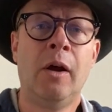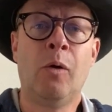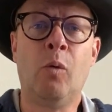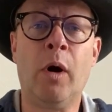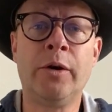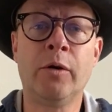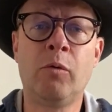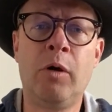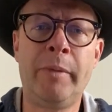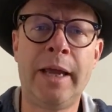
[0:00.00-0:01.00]
Wonder
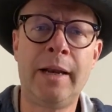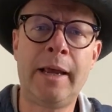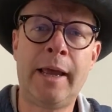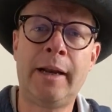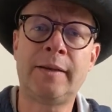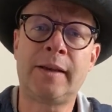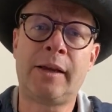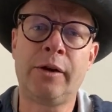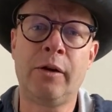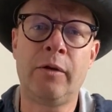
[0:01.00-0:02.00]
Woman, and it's a
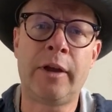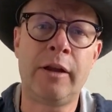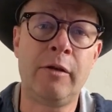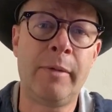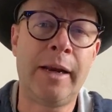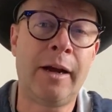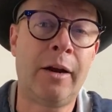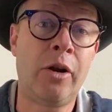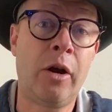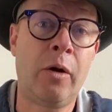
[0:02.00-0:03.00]
hero that you may
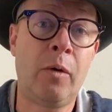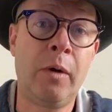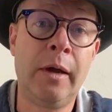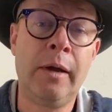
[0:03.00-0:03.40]
not know